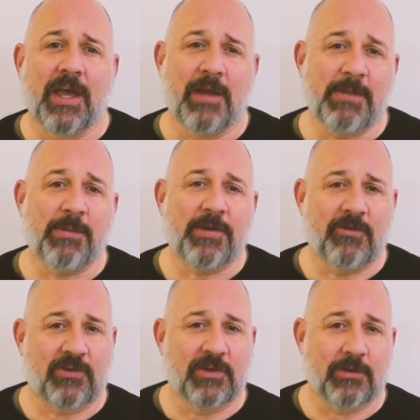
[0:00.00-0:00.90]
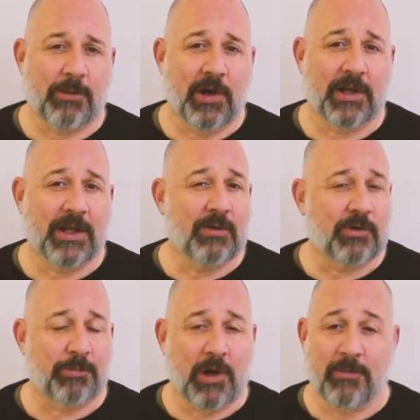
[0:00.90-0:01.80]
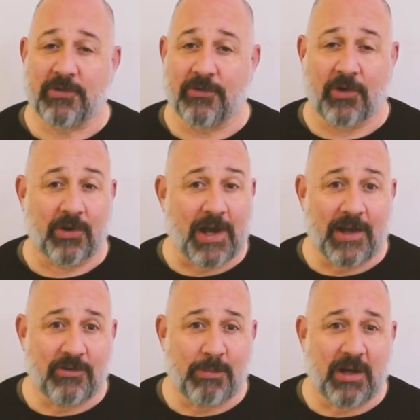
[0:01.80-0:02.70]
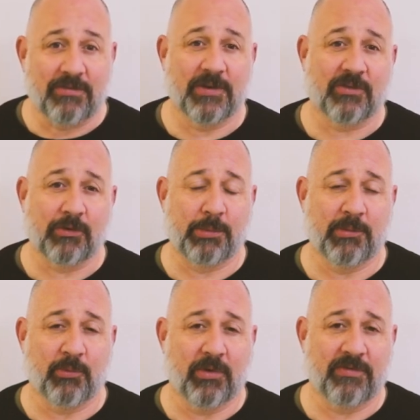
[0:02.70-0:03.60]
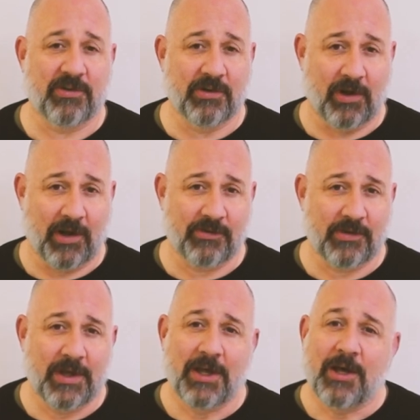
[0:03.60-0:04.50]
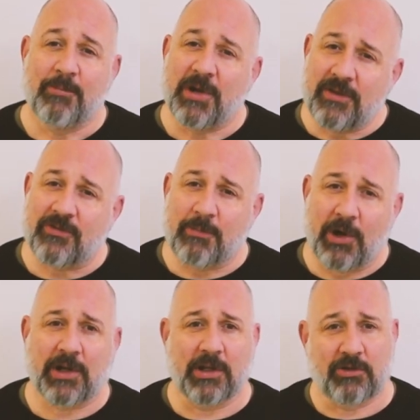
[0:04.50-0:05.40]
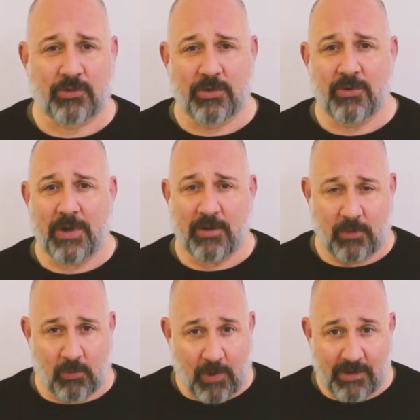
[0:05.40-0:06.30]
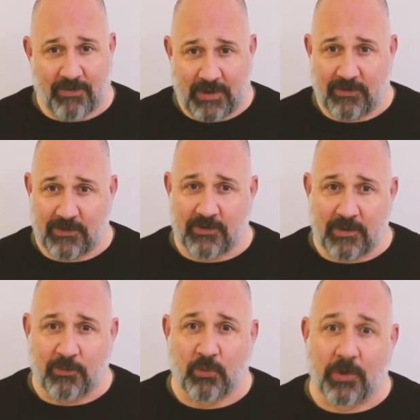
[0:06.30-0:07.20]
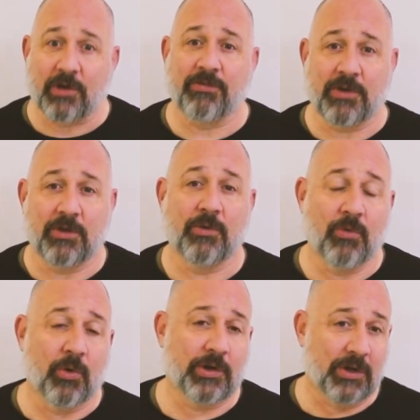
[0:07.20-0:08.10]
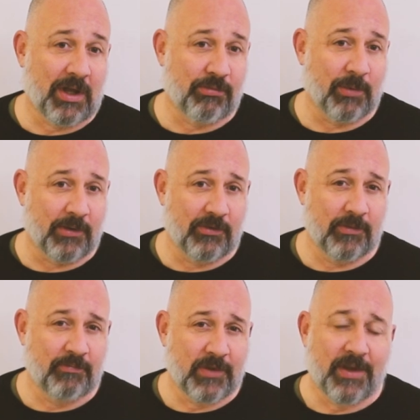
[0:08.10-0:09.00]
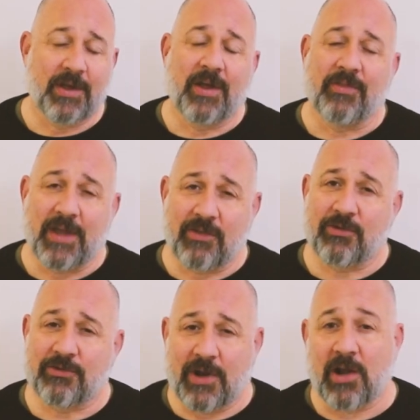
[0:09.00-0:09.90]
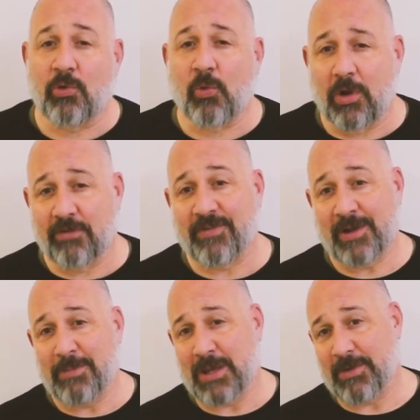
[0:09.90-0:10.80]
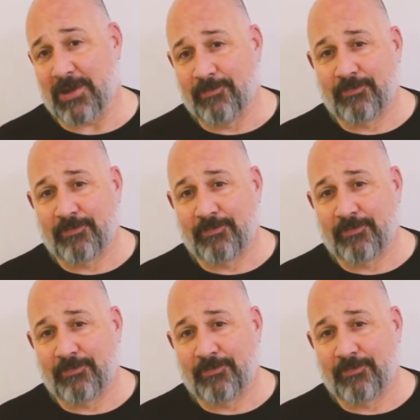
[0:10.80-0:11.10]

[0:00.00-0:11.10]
and maybe you've seen their marketing, which promises all kinds of benefits for people with vision loss. But is the marketing true, and will one of these systems work for you or your loved ones? The answer is an unqualified maybe.